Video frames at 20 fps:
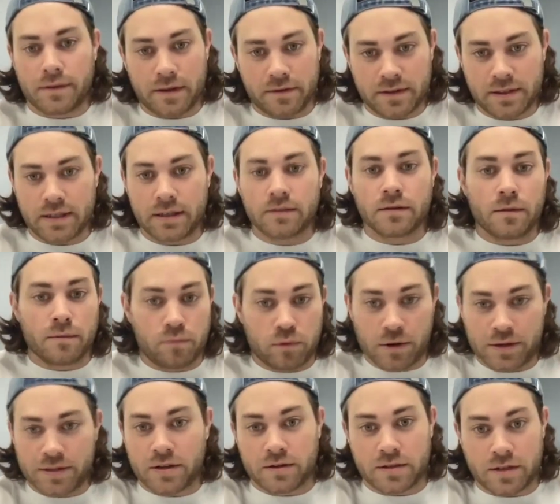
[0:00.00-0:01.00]
They've seen the
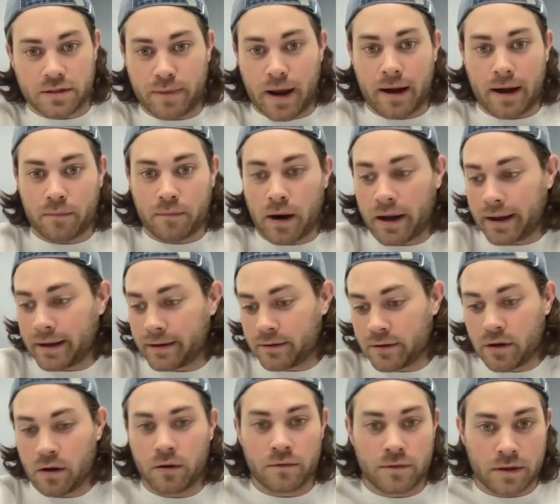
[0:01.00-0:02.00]
research is backed by it and
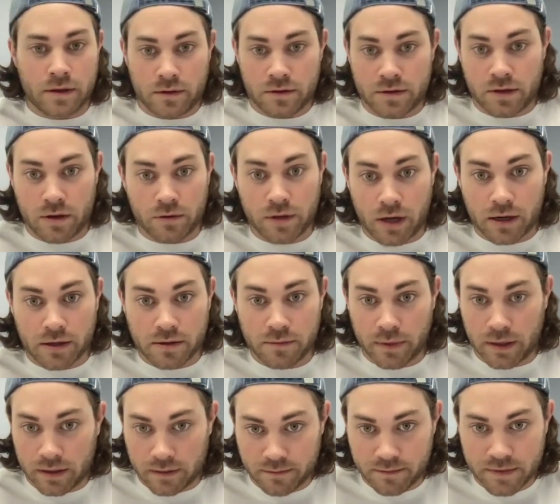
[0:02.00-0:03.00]
know that there's no
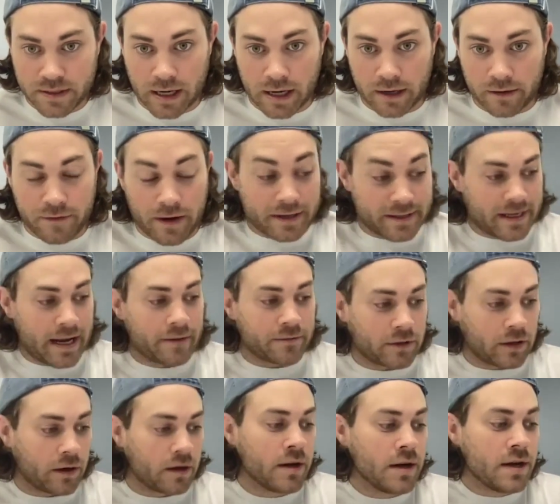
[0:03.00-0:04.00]
documented side effects
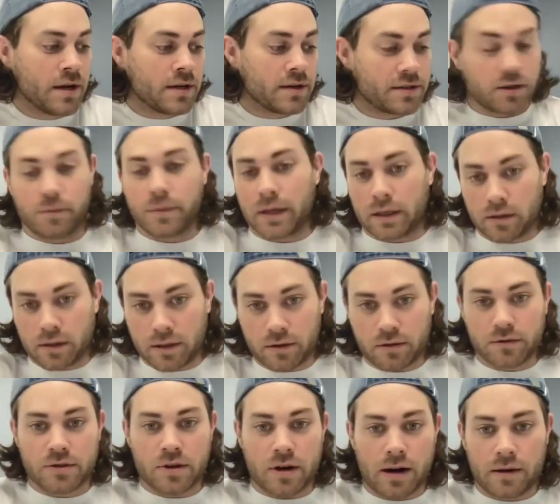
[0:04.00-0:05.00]
after so many
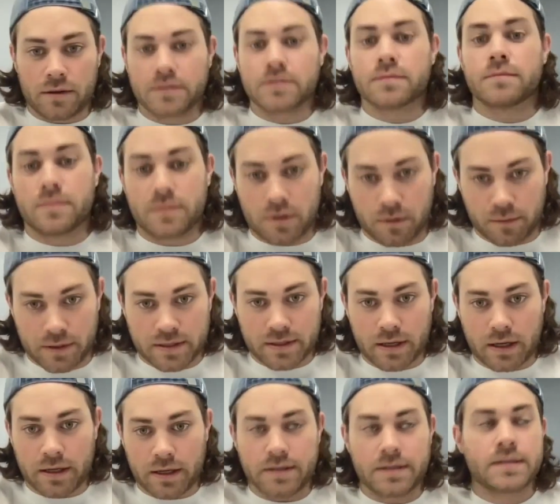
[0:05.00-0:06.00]
clinical trials, so many
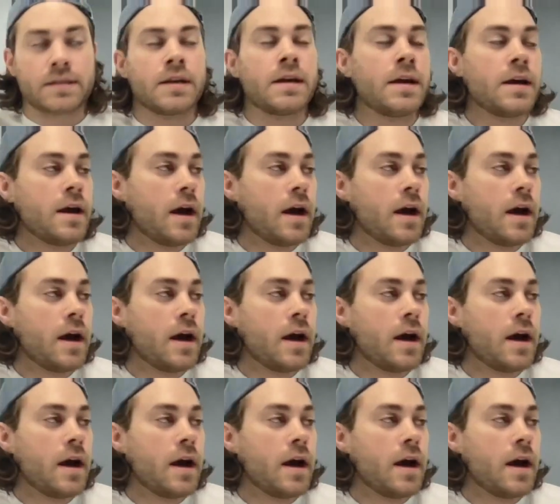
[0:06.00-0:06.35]
studies.